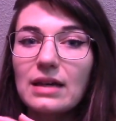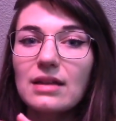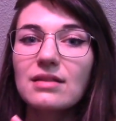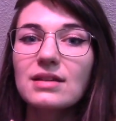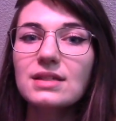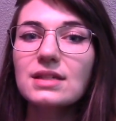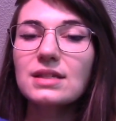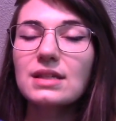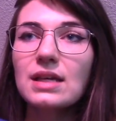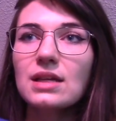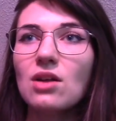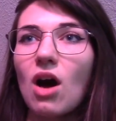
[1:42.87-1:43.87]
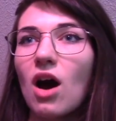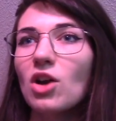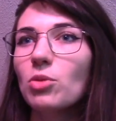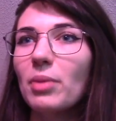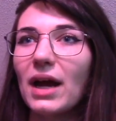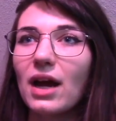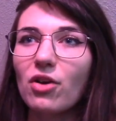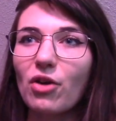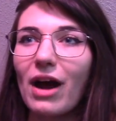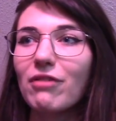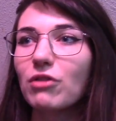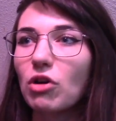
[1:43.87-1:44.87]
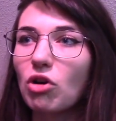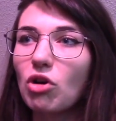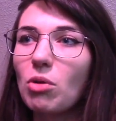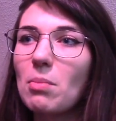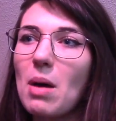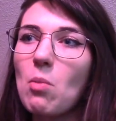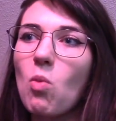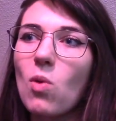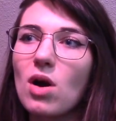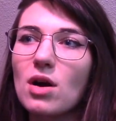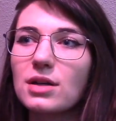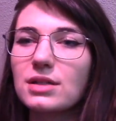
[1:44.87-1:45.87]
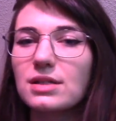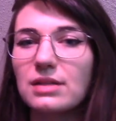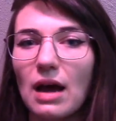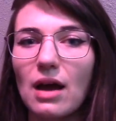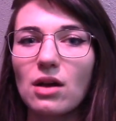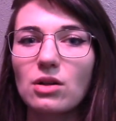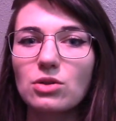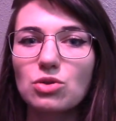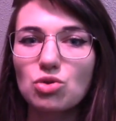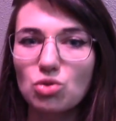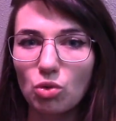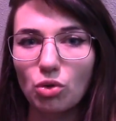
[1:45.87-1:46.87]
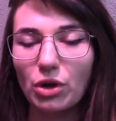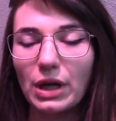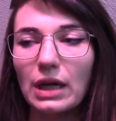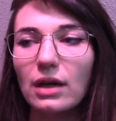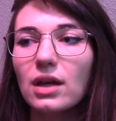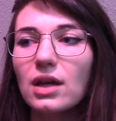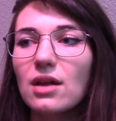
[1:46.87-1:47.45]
This is an autobiographical memoir style story